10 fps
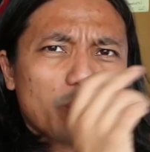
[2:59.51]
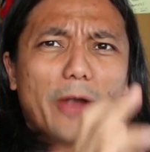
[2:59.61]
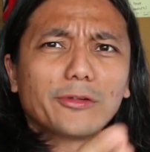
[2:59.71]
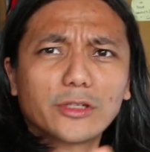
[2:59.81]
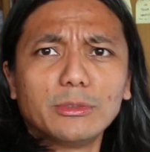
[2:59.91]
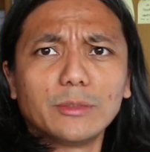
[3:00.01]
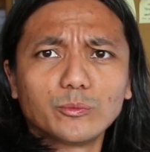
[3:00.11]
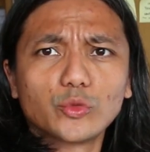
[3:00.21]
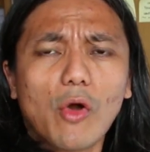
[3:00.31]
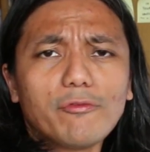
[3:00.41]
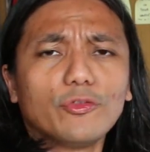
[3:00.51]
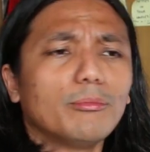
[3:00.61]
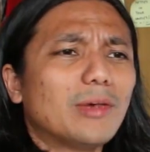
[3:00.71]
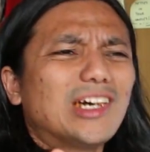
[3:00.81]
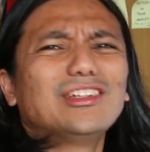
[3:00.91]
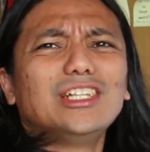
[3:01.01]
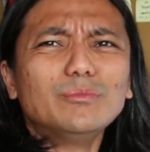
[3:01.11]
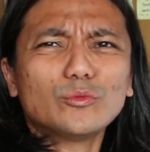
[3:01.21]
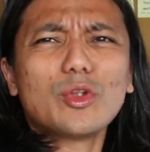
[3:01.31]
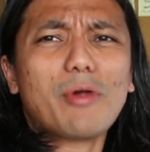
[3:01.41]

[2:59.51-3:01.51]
And come on, for Mahathir, the